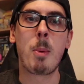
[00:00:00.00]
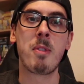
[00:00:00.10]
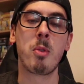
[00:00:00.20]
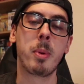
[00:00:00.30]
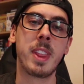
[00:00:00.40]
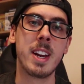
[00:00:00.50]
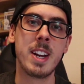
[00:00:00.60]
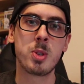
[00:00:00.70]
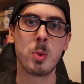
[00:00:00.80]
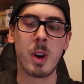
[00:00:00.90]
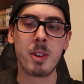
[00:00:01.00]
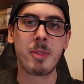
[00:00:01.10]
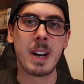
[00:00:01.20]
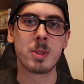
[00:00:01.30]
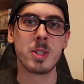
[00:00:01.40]
However, with the initial
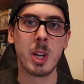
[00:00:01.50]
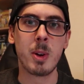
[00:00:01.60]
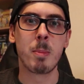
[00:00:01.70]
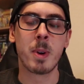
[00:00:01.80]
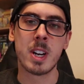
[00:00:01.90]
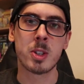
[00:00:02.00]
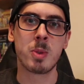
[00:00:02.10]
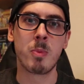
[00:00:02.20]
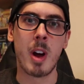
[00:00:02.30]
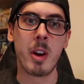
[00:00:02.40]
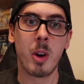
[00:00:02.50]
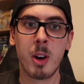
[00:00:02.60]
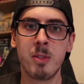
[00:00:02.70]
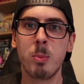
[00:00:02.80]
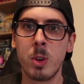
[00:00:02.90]
1,000 unit production run
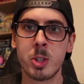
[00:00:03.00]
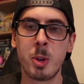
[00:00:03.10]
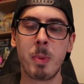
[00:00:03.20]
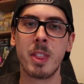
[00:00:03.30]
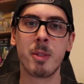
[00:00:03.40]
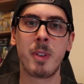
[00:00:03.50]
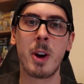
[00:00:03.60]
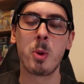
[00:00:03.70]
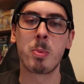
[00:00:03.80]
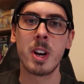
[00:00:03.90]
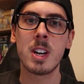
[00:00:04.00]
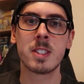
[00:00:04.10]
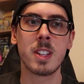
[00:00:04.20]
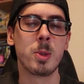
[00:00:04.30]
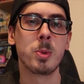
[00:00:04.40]
of what should be the final
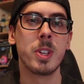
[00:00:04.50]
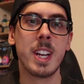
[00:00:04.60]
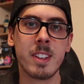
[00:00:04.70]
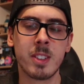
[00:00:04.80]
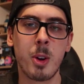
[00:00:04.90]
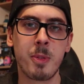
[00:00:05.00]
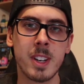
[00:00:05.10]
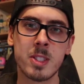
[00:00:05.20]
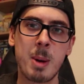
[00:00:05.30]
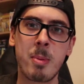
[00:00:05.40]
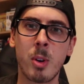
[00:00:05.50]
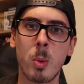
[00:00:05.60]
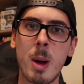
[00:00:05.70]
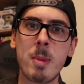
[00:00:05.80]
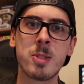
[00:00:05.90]
product, it's also needed to go through this type of
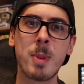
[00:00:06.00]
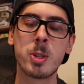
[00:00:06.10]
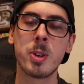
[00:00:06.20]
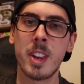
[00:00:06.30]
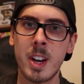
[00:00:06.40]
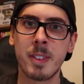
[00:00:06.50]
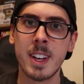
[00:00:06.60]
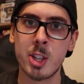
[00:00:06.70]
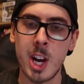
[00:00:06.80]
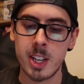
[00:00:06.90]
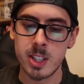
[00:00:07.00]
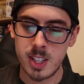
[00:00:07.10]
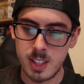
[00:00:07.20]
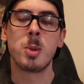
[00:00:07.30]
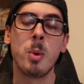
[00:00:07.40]
requirement to make sure that nothing had
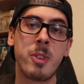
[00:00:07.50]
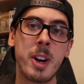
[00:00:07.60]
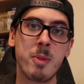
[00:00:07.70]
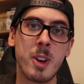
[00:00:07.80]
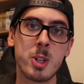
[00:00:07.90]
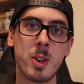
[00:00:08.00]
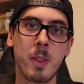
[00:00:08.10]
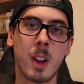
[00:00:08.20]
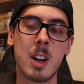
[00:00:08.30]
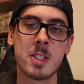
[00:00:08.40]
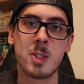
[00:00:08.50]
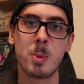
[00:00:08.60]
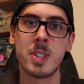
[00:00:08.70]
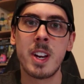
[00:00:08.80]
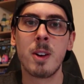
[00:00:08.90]
changed. So a final version of the glasses
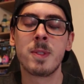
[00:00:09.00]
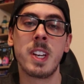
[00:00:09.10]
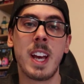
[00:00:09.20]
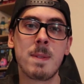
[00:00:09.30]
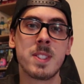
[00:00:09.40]
was sent off to the